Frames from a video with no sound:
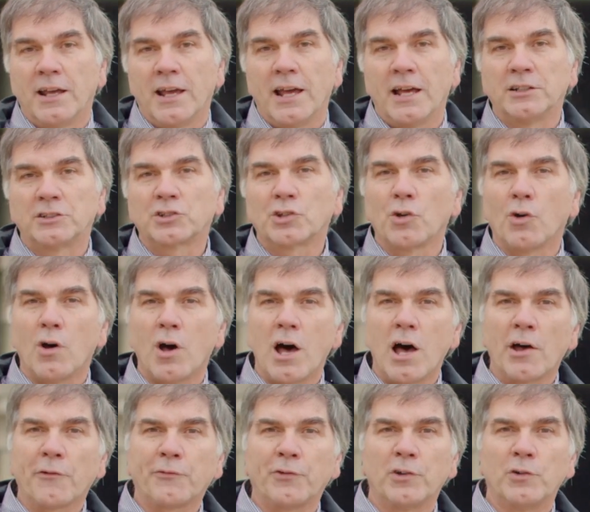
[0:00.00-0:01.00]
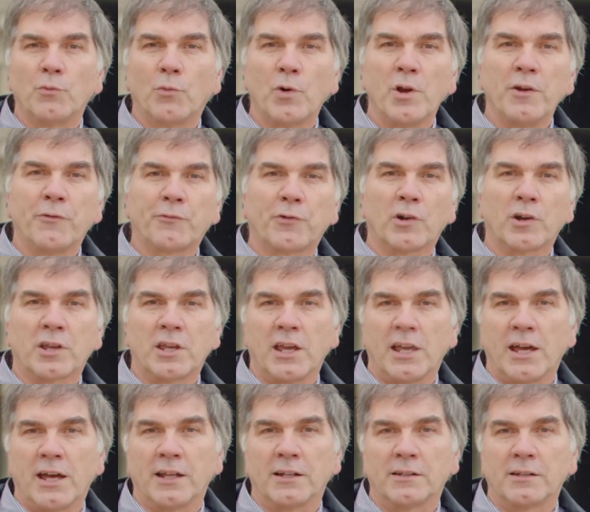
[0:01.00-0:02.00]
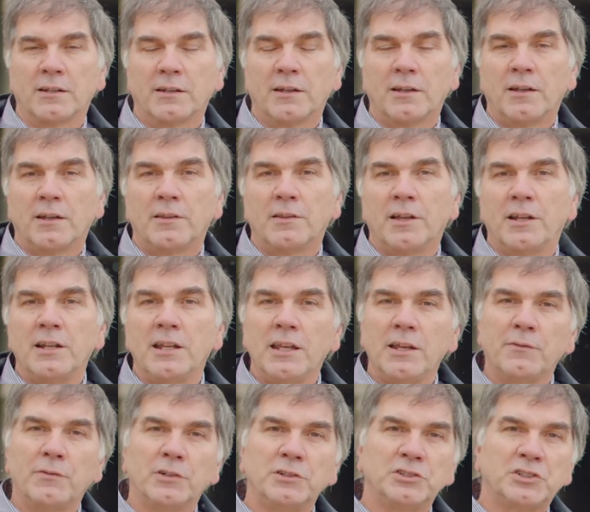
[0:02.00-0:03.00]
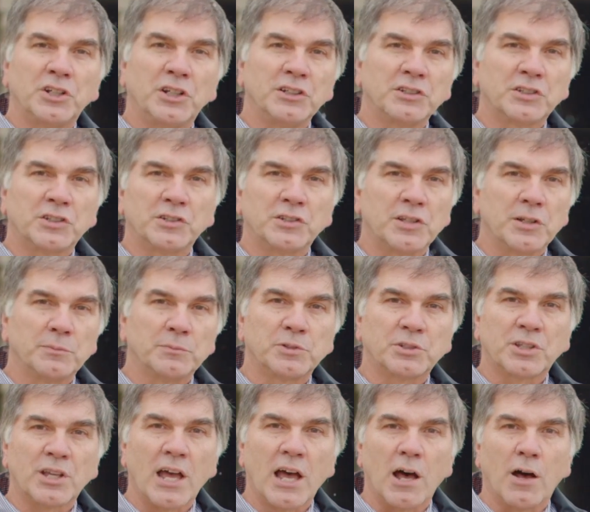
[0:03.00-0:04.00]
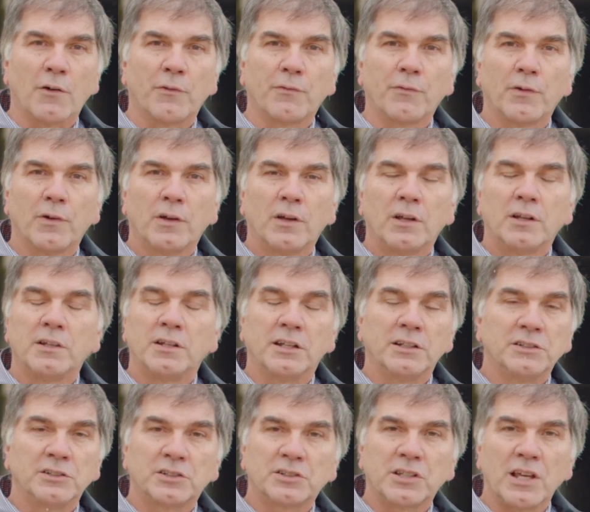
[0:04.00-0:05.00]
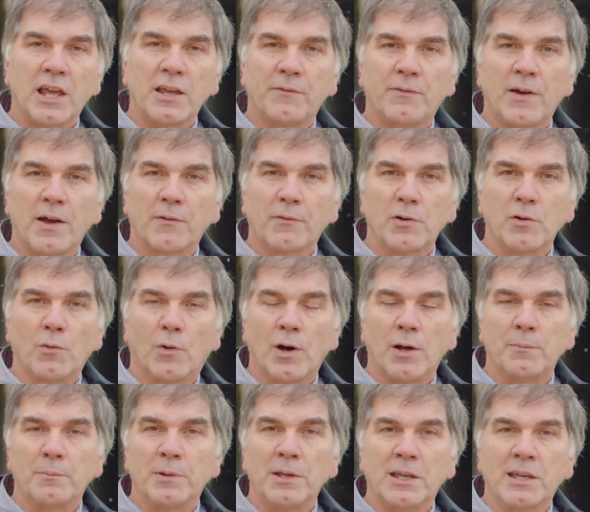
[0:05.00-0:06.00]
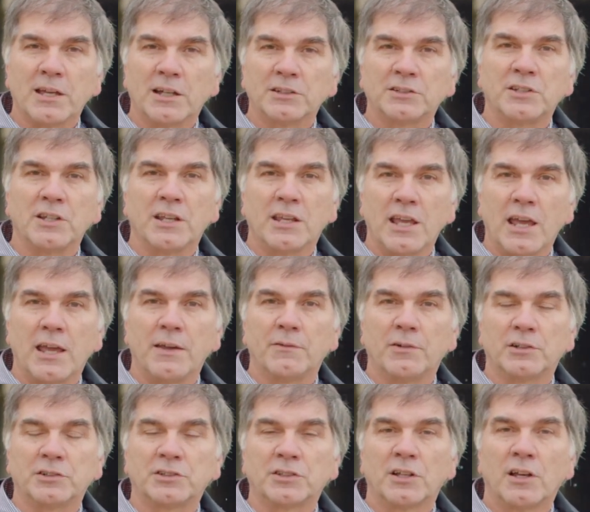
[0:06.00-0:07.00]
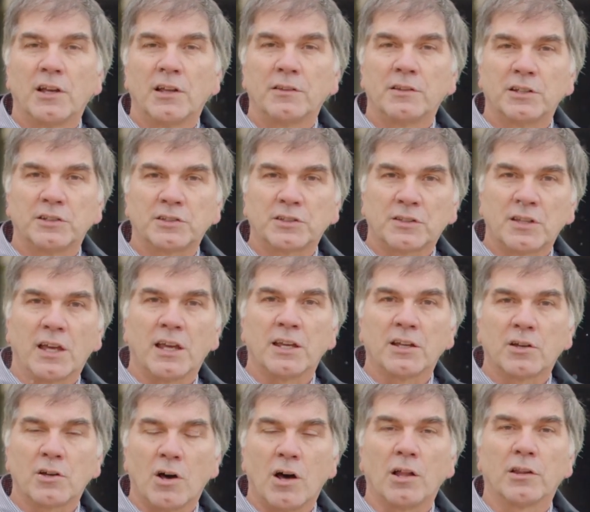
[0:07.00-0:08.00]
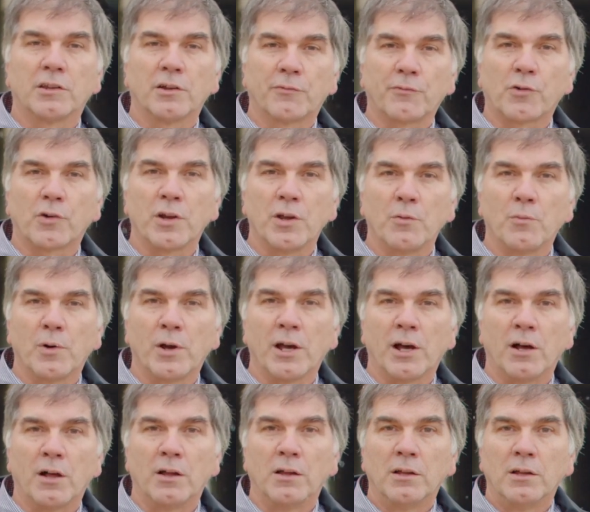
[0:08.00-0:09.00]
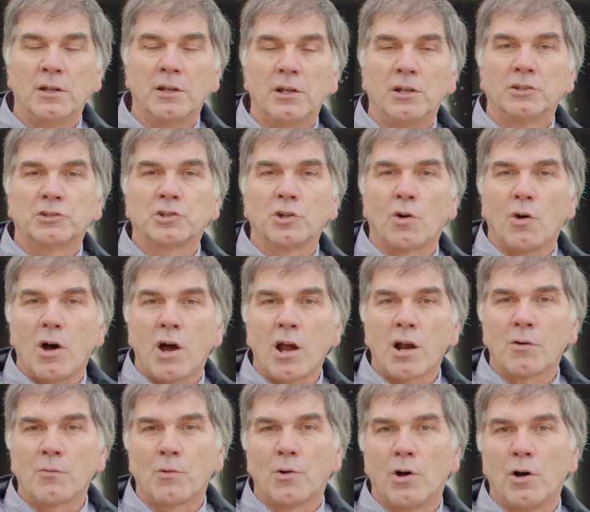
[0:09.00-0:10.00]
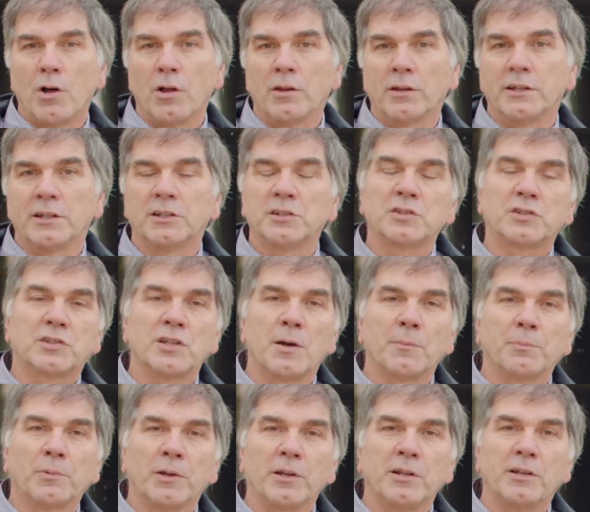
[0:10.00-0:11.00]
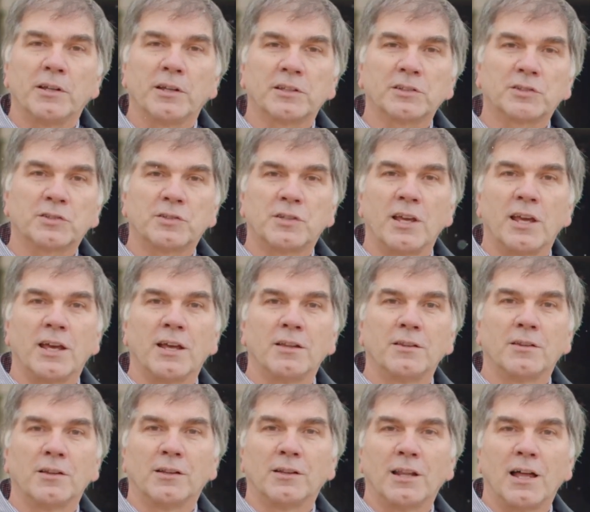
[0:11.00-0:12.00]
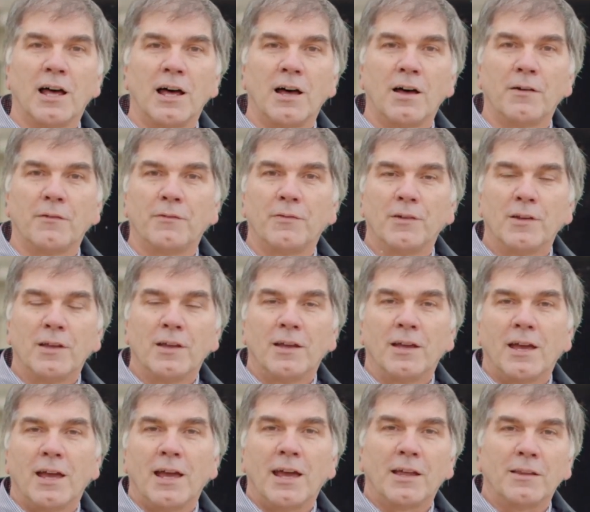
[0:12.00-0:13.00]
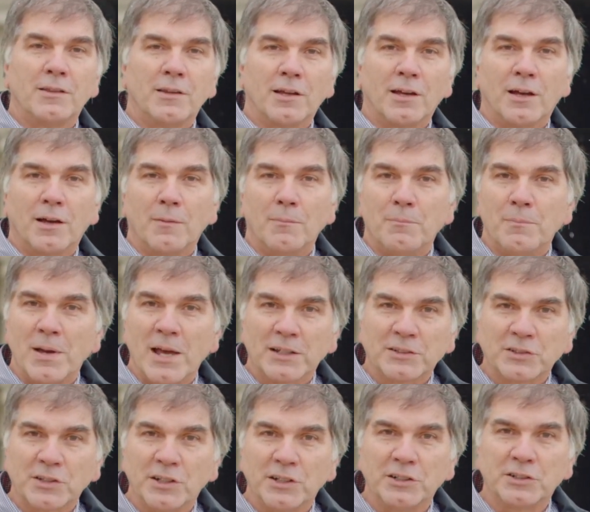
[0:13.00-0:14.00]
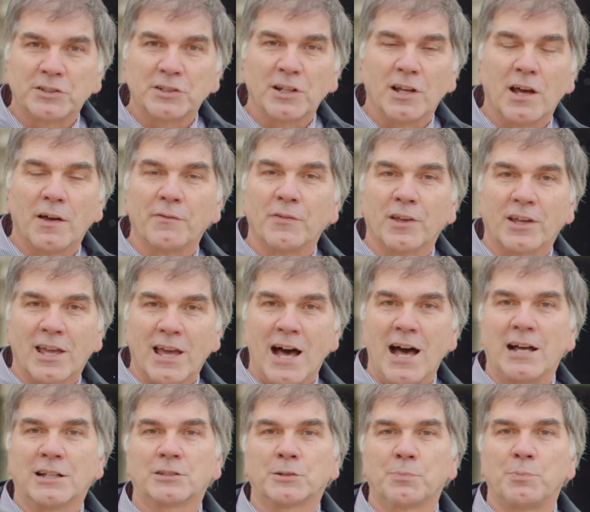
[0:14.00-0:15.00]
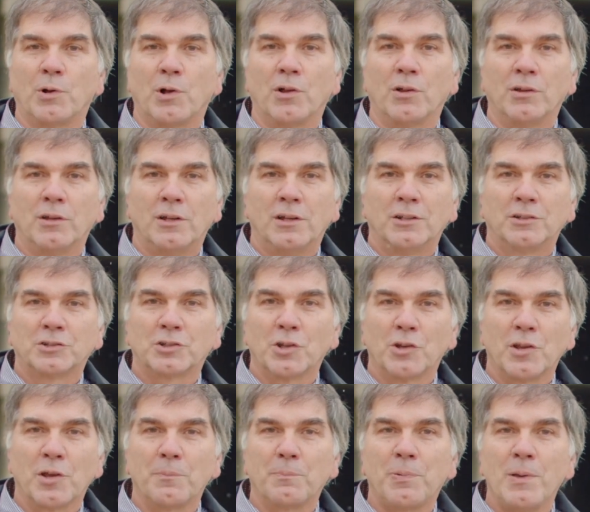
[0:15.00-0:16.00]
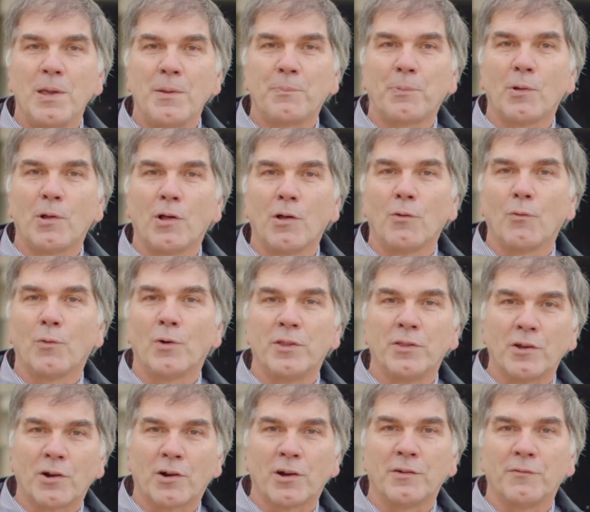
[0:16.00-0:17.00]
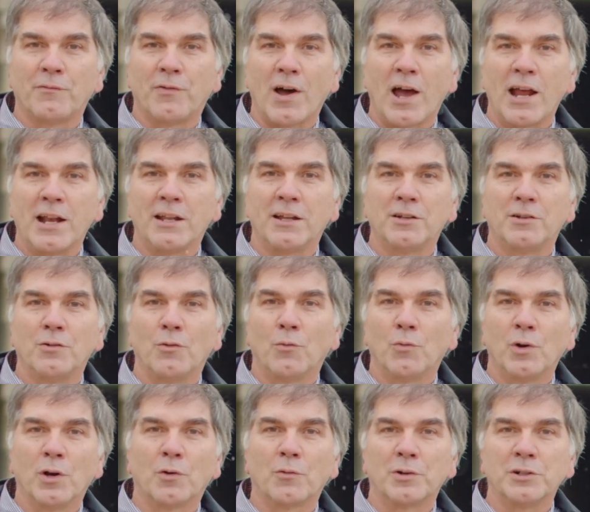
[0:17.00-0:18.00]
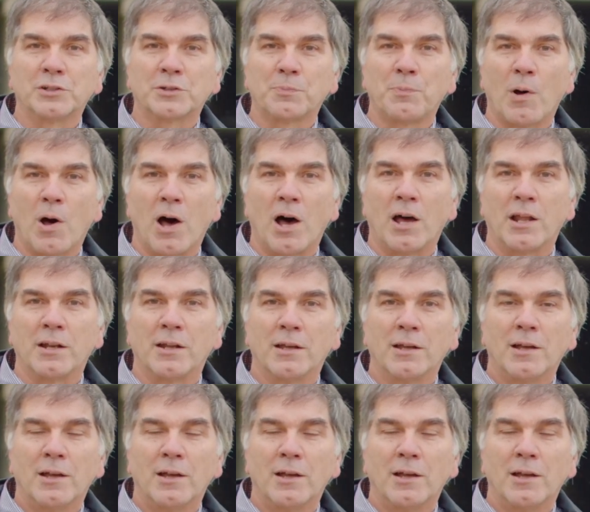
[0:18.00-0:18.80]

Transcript: And so often we forget that even Jesus himself didn't save everyone because he gave us this thing called the free will. So our role is simply to extend the love and the message of the gospel so that people, when they're invited, will respond.